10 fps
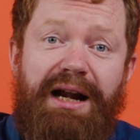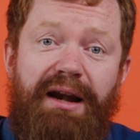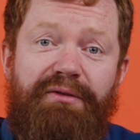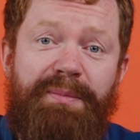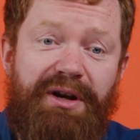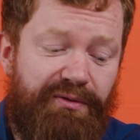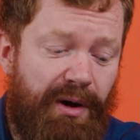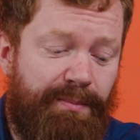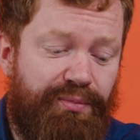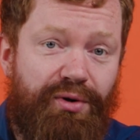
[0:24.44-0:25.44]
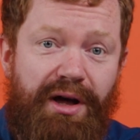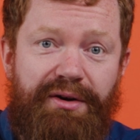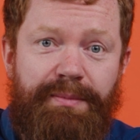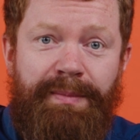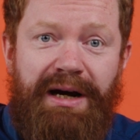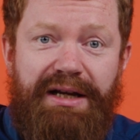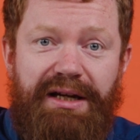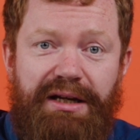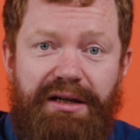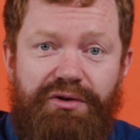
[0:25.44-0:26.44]
a clever bit of product
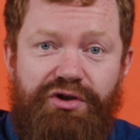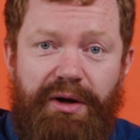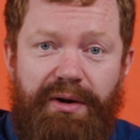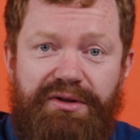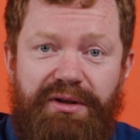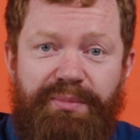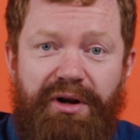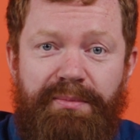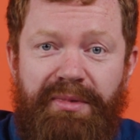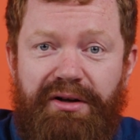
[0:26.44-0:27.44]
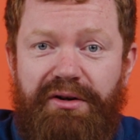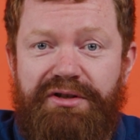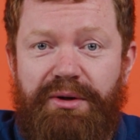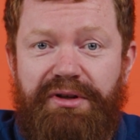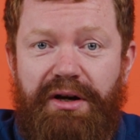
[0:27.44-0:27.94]
marketing. Shout out to the product marketers out